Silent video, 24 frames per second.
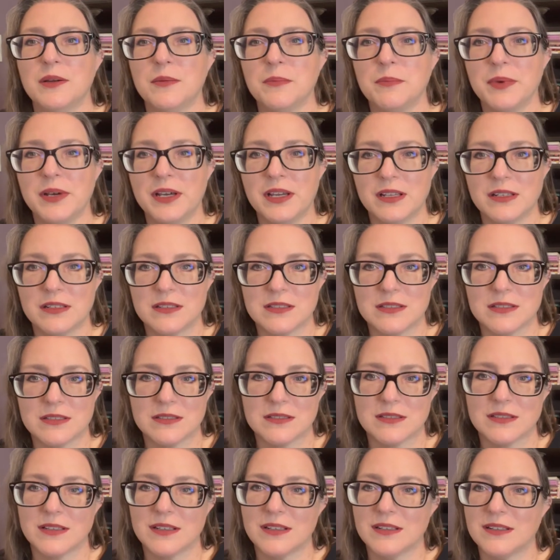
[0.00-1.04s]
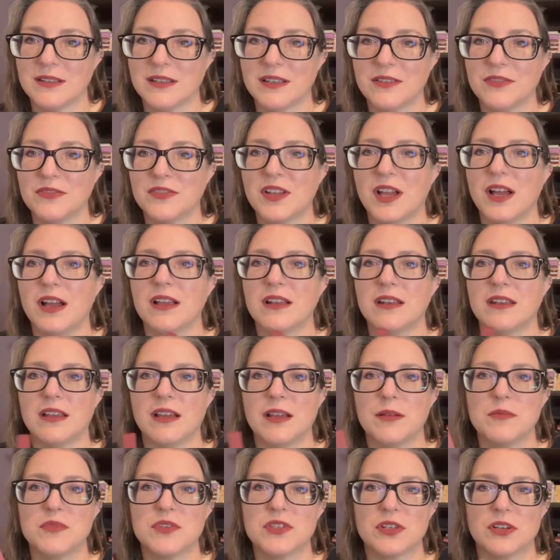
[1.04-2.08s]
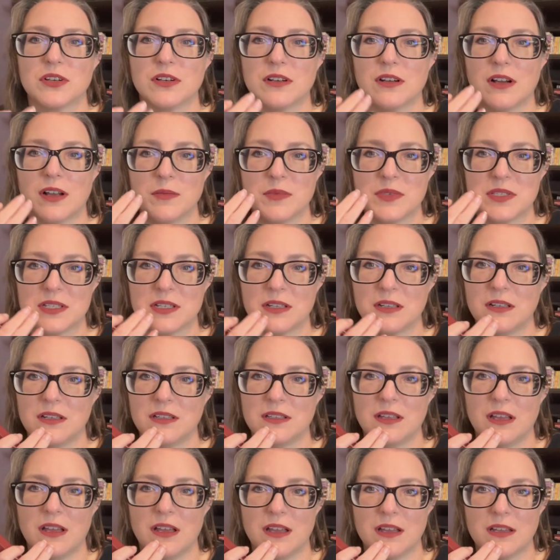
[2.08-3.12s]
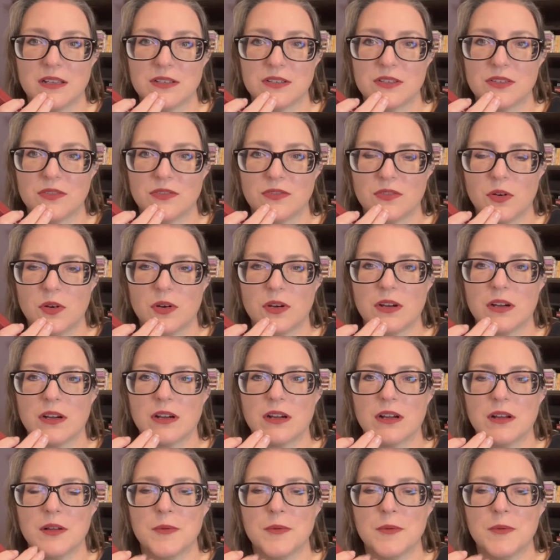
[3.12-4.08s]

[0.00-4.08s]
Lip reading: But if not, I'm sure I'm still on the hunt for